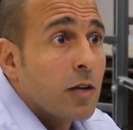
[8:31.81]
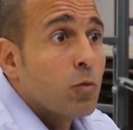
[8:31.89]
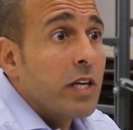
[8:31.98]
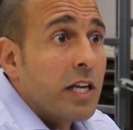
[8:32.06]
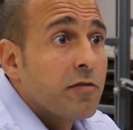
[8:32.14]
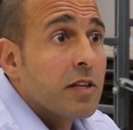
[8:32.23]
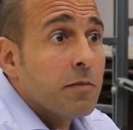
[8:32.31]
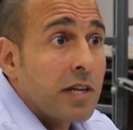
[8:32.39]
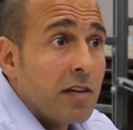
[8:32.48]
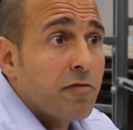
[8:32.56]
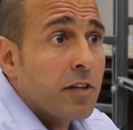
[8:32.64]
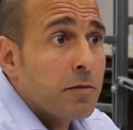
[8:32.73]
We give them
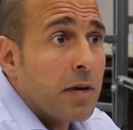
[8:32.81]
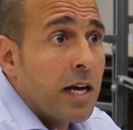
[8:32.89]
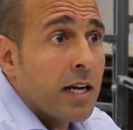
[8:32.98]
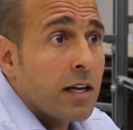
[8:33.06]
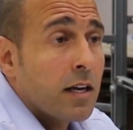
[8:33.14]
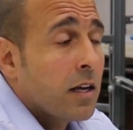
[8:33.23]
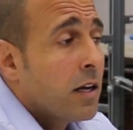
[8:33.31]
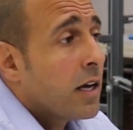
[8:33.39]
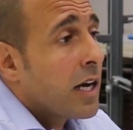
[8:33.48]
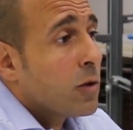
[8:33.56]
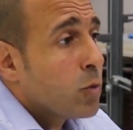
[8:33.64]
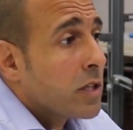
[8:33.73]
real feedback
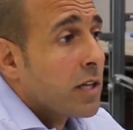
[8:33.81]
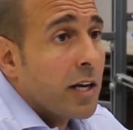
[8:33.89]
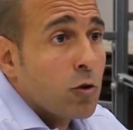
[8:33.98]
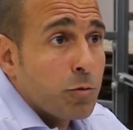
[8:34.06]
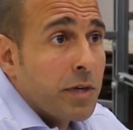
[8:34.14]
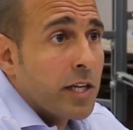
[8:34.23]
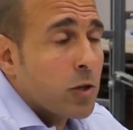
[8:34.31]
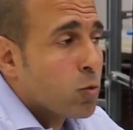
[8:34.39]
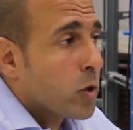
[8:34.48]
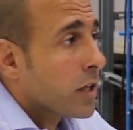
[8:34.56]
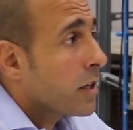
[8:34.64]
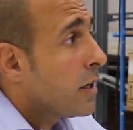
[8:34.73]
and we try to make
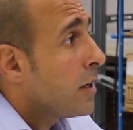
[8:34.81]
it work.